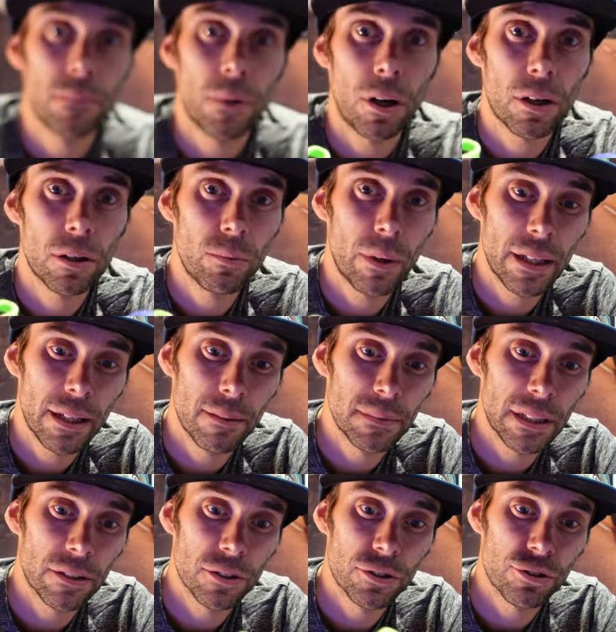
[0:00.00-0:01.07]
I could wear them
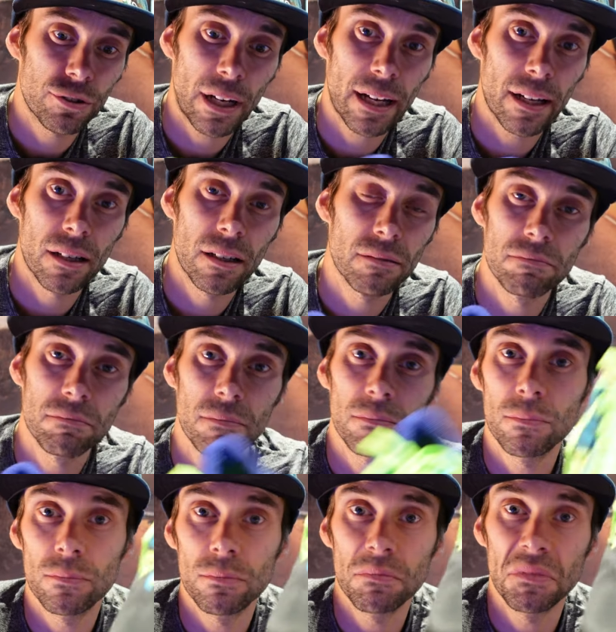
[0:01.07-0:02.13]
down the track.
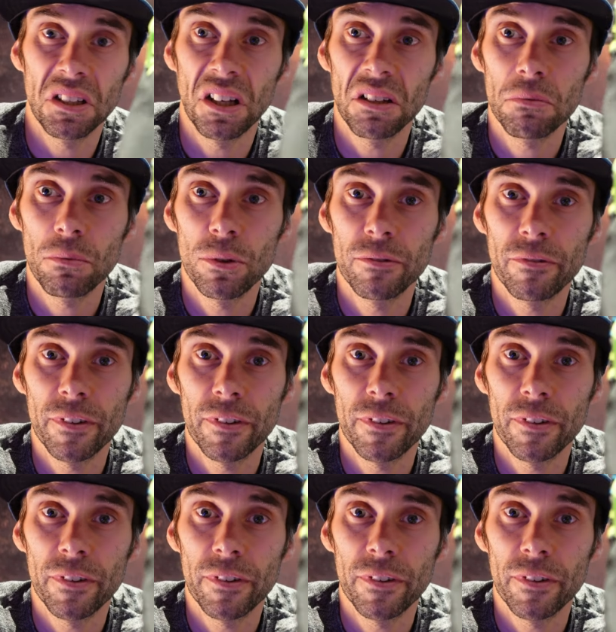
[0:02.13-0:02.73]
You know, wouldn't